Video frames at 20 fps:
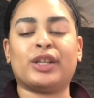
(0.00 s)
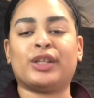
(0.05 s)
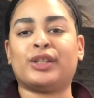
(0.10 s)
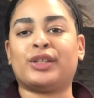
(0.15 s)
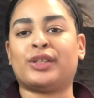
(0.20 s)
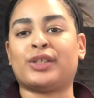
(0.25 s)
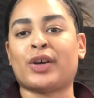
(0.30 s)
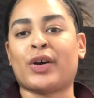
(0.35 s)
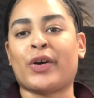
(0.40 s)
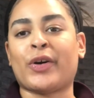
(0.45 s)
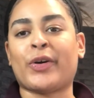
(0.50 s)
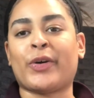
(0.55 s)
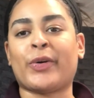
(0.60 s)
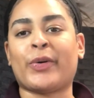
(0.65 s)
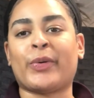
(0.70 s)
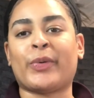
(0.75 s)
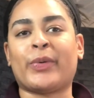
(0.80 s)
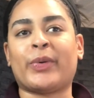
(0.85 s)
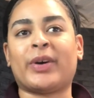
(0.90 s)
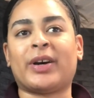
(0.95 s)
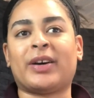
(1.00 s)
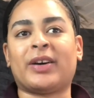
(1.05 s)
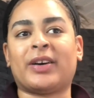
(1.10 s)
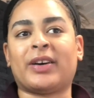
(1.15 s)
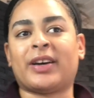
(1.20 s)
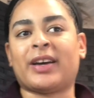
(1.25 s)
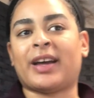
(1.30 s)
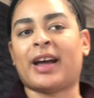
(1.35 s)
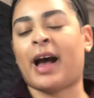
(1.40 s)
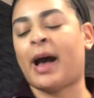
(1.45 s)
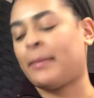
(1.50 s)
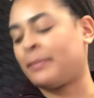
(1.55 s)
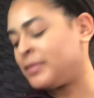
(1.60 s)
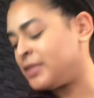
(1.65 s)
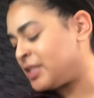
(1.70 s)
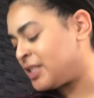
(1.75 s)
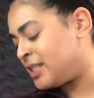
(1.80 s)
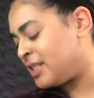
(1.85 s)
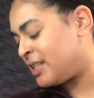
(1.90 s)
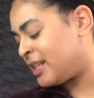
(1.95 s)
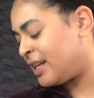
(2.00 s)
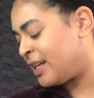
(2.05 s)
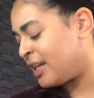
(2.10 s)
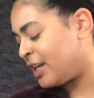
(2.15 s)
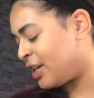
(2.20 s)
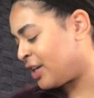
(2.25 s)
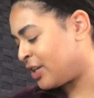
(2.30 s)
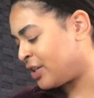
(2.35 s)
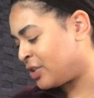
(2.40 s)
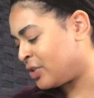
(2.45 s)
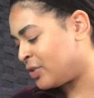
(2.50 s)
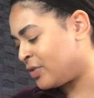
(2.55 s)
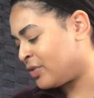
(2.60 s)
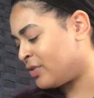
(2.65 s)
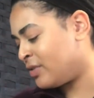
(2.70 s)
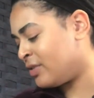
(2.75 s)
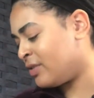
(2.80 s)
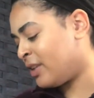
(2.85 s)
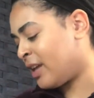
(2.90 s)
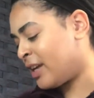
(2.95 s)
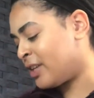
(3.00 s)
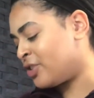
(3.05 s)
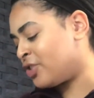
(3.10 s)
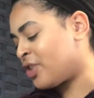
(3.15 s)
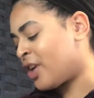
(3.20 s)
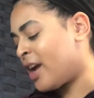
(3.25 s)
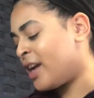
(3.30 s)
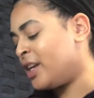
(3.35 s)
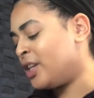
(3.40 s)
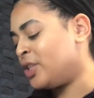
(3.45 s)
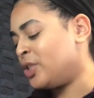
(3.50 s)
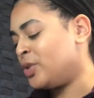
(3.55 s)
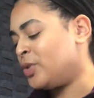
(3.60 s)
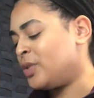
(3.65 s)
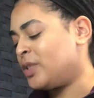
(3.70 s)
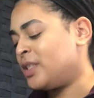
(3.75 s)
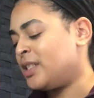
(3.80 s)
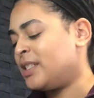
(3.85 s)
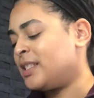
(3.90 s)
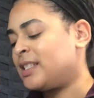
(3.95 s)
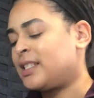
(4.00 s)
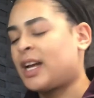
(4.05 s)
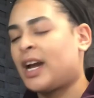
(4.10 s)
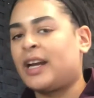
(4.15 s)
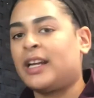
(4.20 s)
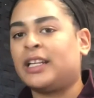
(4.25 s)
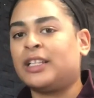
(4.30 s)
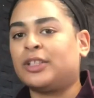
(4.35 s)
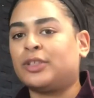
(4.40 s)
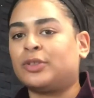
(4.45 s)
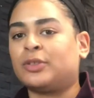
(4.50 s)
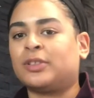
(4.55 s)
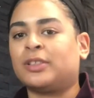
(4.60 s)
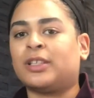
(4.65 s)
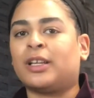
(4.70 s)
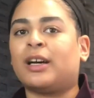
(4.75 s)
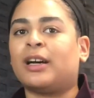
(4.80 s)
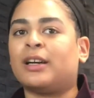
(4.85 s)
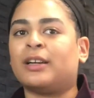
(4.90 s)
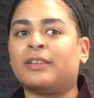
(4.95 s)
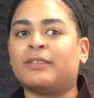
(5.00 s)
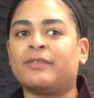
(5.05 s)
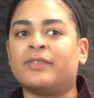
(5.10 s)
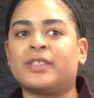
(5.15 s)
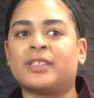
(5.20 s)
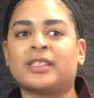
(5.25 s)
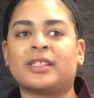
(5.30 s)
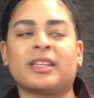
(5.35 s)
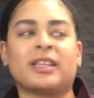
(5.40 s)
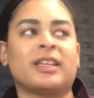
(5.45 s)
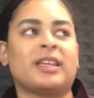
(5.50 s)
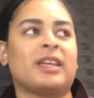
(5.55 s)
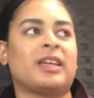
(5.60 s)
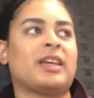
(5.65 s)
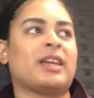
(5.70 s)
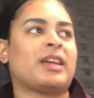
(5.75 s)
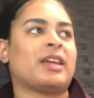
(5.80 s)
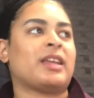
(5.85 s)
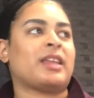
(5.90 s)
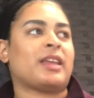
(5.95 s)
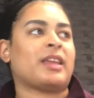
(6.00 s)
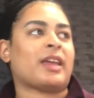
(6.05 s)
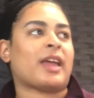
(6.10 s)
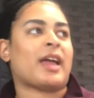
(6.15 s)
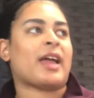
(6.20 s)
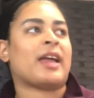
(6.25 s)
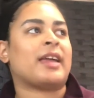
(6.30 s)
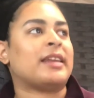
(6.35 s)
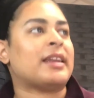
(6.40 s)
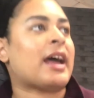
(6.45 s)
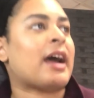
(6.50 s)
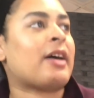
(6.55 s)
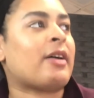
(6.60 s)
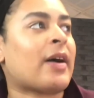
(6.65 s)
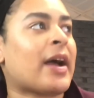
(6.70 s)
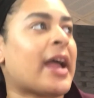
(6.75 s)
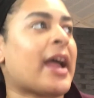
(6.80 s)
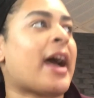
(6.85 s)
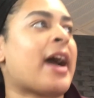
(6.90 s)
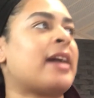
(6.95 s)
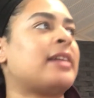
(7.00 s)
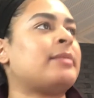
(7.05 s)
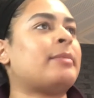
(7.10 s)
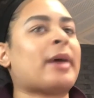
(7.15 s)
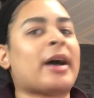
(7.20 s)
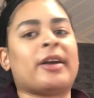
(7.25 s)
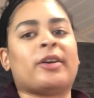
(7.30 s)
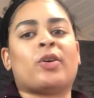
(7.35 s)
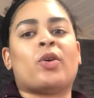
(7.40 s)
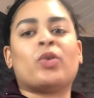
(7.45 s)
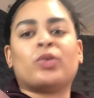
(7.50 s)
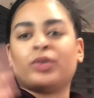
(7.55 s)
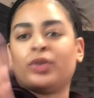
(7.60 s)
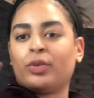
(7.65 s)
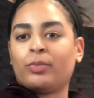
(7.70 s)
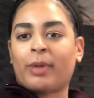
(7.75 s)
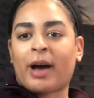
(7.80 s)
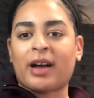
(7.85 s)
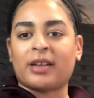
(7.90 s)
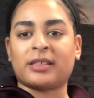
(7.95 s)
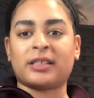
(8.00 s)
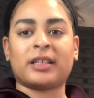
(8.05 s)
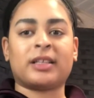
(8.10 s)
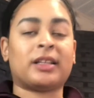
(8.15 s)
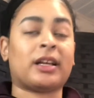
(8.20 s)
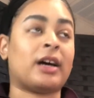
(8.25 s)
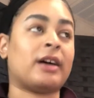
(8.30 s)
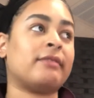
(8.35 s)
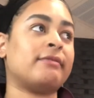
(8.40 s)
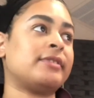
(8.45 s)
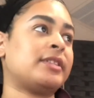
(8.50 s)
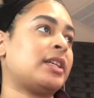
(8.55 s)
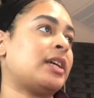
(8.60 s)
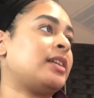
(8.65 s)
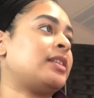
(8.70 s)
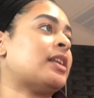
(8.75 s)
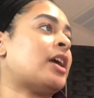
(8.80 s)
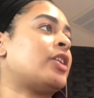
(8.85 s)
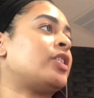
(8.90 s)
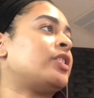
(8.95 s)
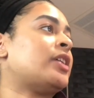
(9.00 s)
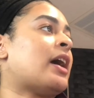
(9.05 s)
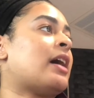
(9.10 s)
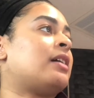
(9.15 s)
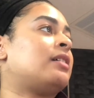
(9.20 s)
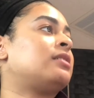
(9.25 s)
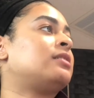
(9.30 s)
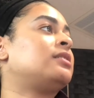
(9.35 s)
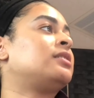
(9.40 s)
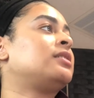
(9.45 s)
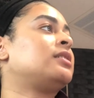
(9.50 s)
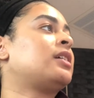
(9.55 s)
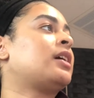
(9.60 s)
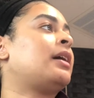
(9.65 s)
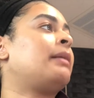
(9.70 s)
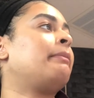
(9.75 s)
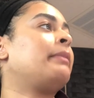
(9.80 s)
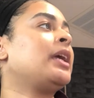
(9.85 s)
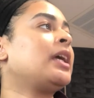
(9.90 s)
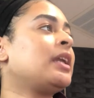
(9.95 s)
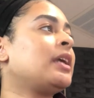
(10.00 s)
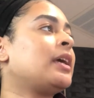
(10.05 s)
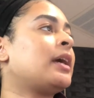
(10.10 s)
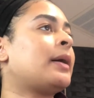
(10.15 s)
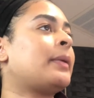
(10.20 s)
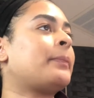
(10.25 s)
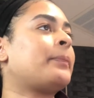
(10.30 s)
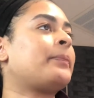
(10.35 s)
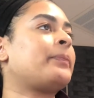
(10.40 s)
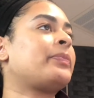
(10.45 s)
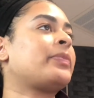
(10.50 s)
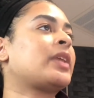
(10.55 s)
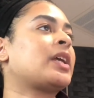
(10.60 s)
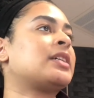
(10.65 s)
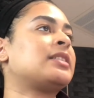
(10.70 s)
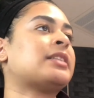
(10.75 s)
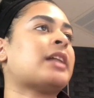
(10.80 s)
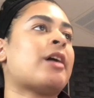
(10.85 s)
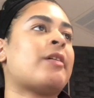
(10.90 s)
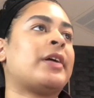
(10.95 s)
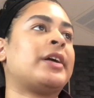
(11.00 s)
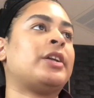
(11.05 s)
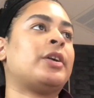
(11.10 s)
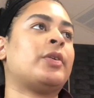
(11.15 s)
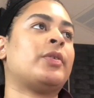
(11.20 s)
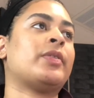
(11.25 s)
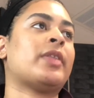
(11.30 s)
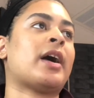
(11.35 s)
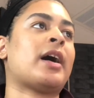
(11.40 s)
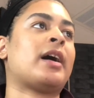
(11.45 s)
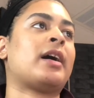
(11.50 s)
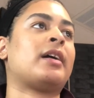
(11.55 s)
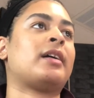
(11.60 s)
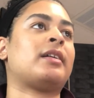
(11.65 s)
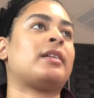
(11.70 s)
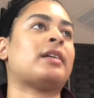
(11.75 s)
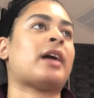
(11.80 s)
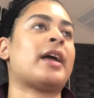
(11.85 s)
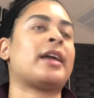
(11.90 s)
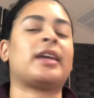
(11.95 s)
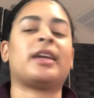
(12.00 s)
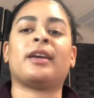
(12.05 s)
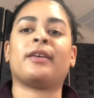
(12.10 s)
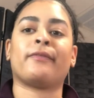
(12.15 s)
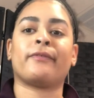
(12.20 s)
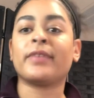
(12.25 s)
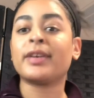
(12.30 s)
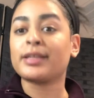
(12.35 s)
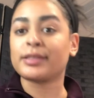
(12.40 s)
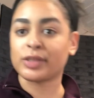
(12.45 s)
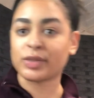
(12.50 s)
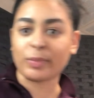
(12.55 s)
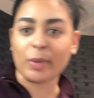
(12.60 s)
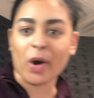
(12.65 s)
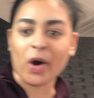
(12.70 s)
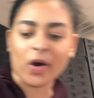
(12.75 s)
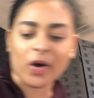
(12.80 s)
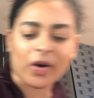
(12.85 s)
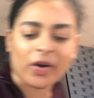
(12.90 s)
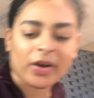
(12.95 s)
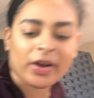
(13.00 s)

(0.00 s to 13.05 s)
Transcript: So I'm just sitting here trying to use these tiny little gloves, and now I had to buy a whole new box of gloves that are now a medium because now I know that I can't fit small.